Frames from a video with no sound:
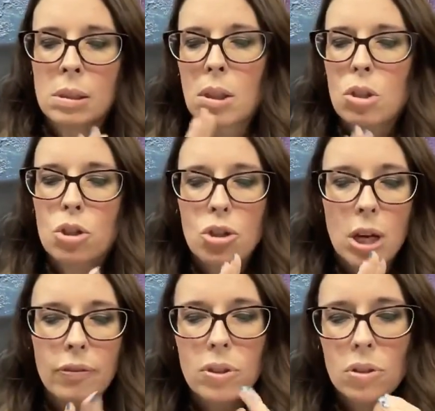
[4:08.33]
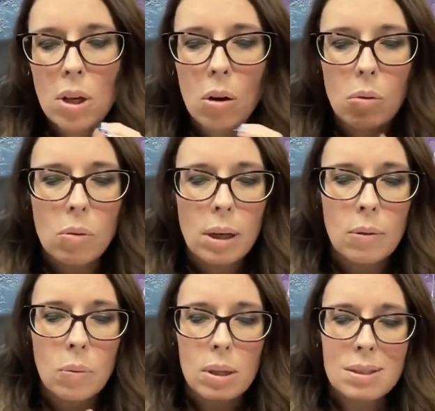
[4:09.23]
shift. So
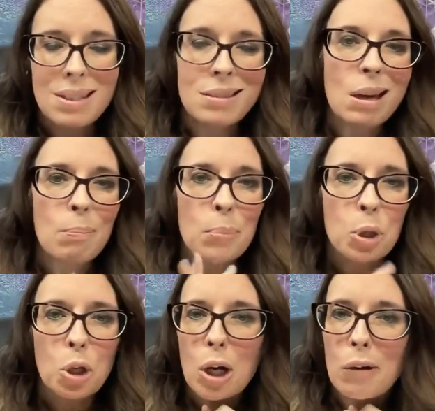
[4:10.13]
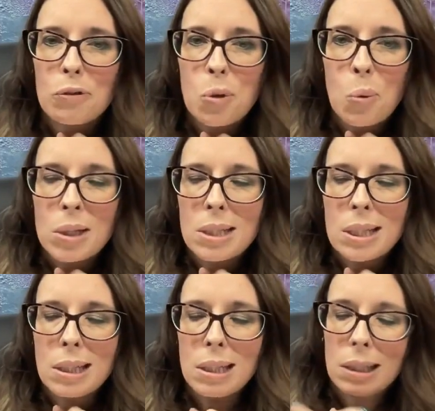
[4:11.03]
it was December of
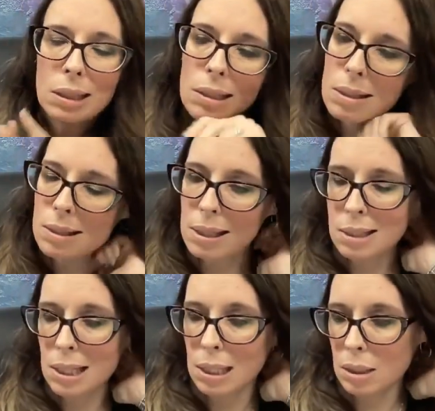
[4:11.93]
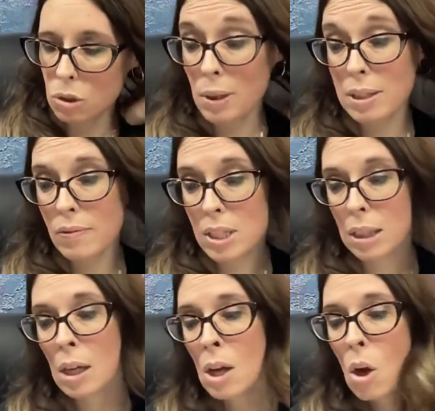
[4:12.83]

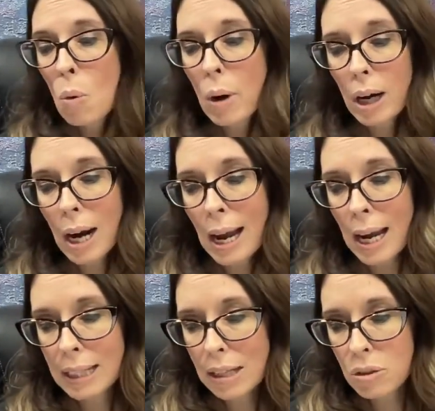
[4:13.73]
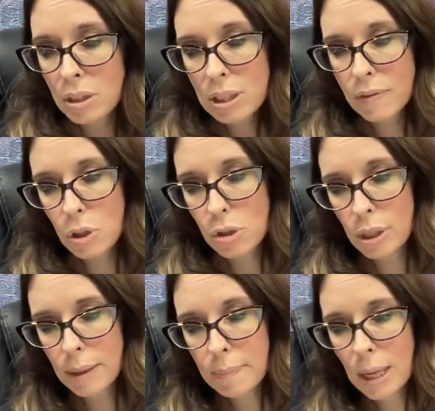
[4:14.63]
2017, where I had gastric sleeve
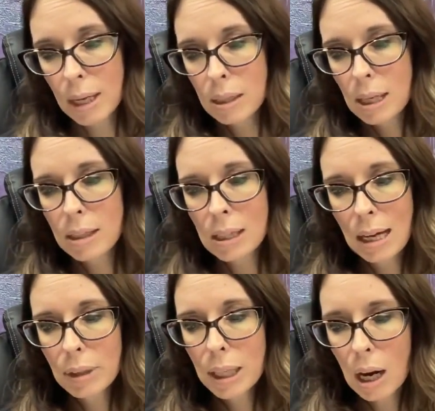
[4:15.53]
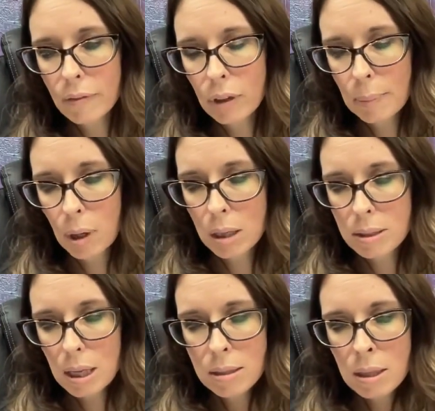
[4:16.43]
surgery. And in that recovery
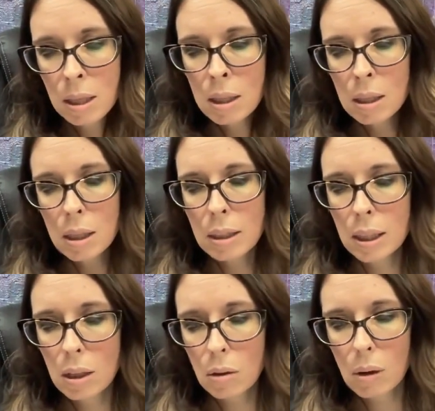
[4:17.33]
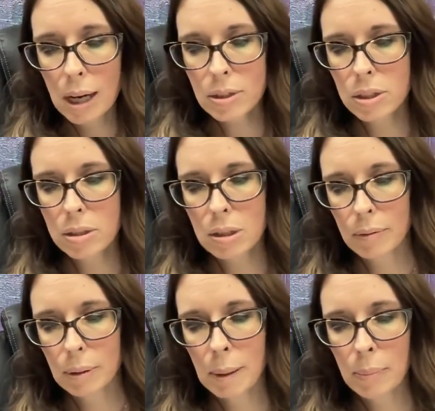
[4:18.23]
process, I
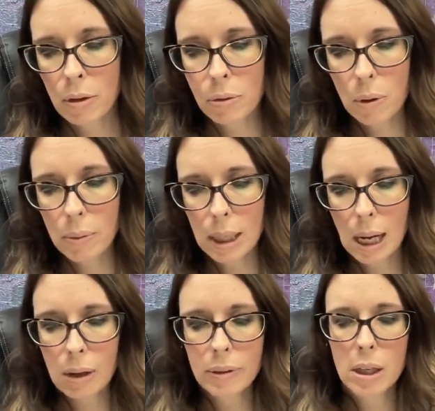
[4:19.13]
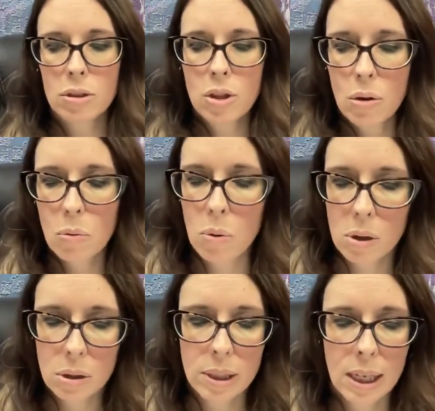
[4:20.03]
remember throwing it out there to the
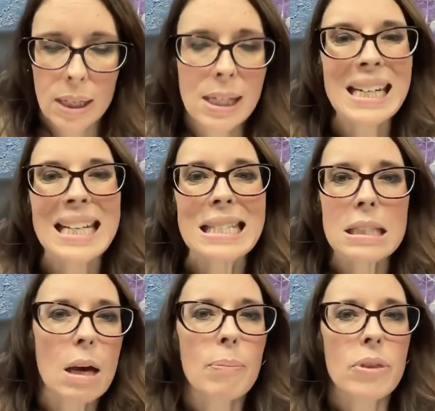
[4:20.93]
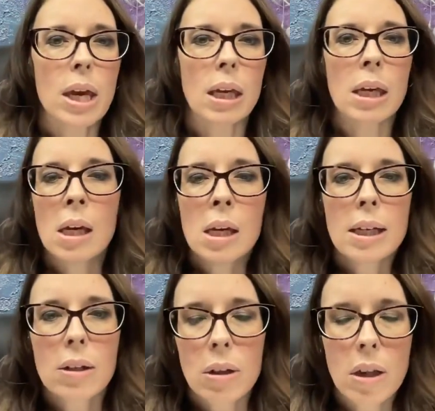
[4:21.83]
world that I needed something.
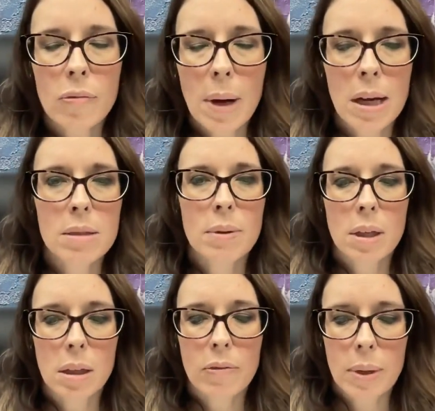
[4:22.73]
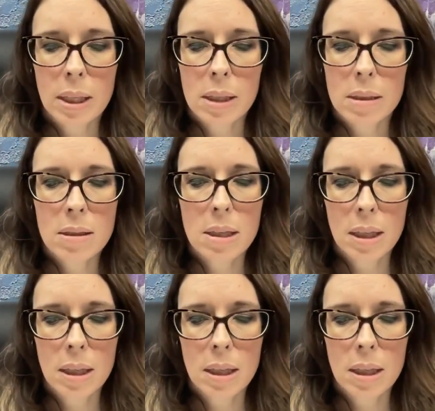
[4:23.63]
I love my husband, I love my kids,